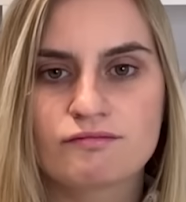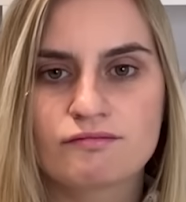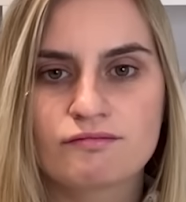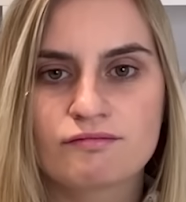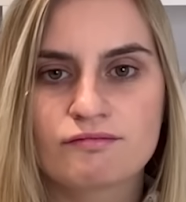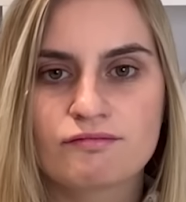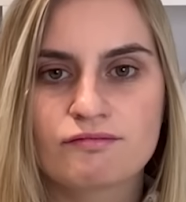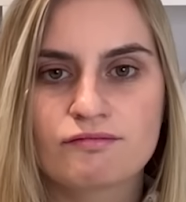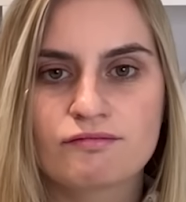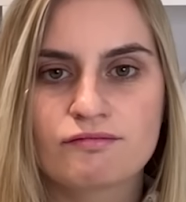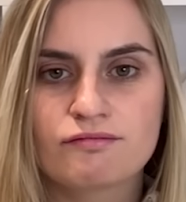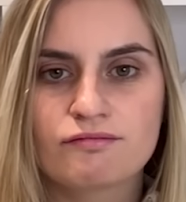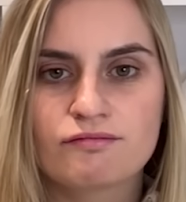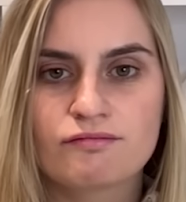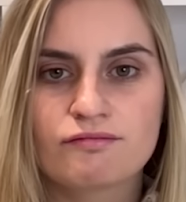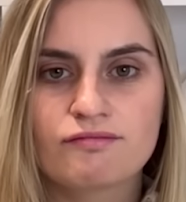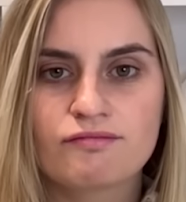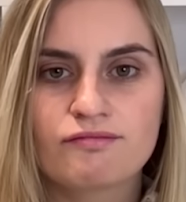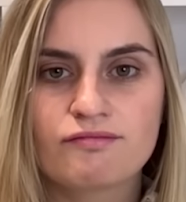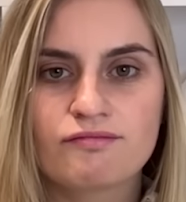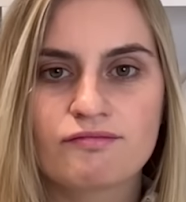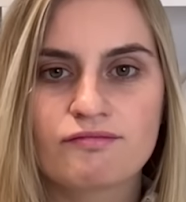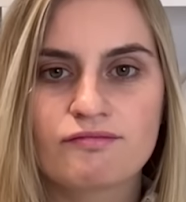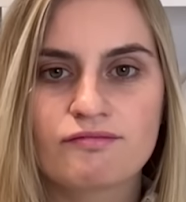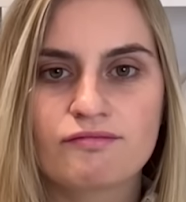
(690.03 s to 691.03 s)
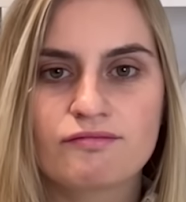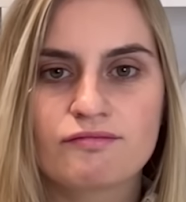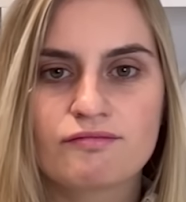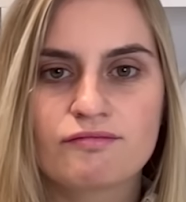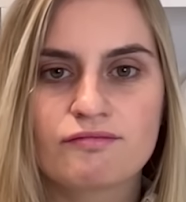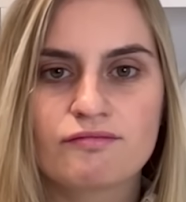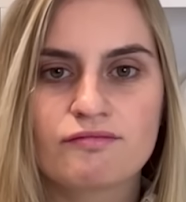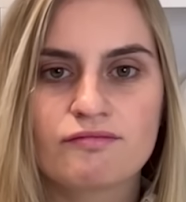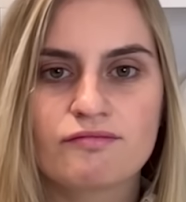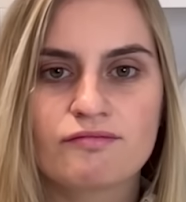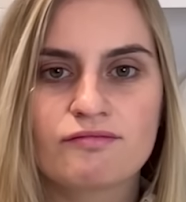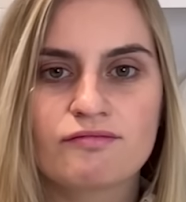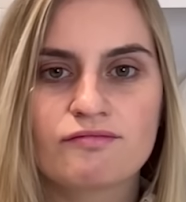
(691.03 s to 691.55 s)

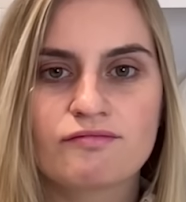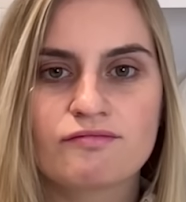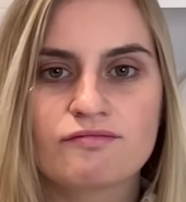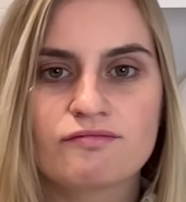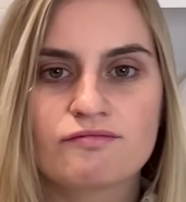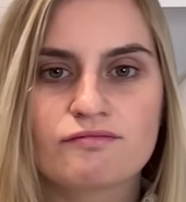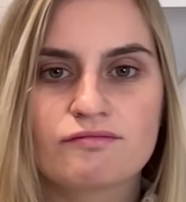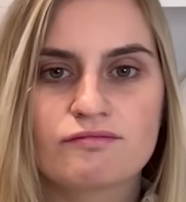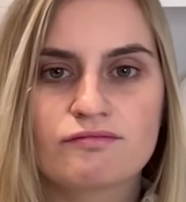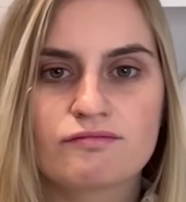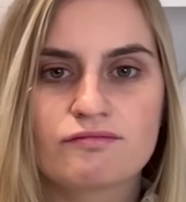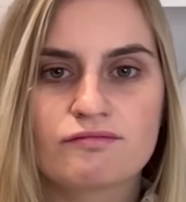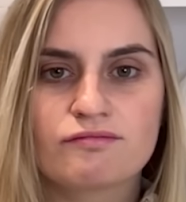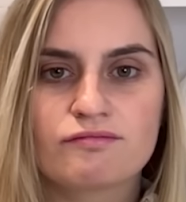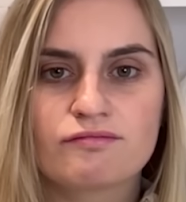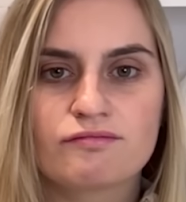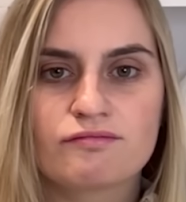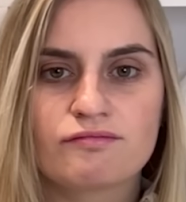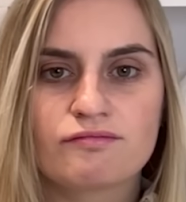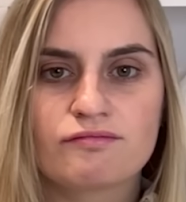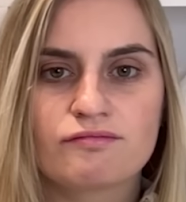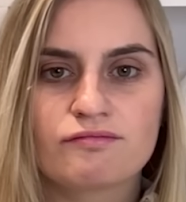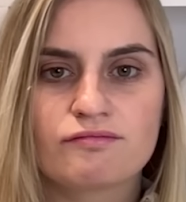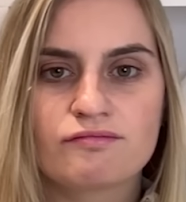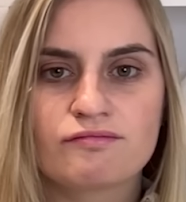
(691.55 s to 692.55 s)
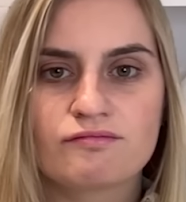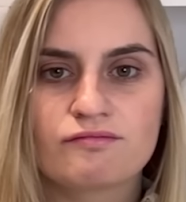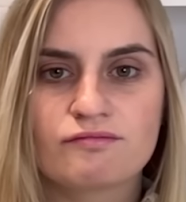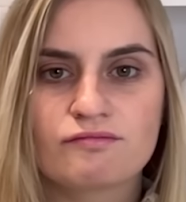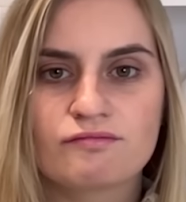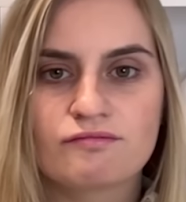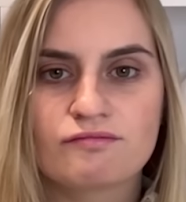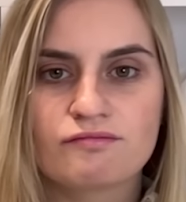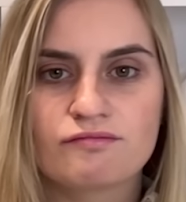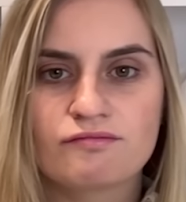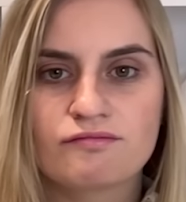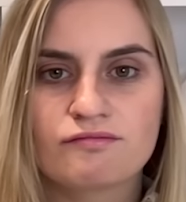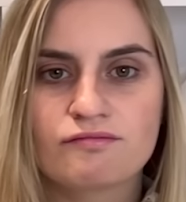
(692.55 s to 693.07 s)

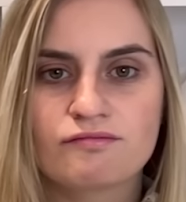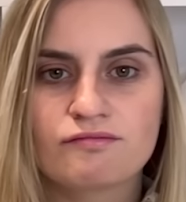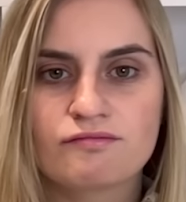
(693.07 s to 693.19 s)
[no speech]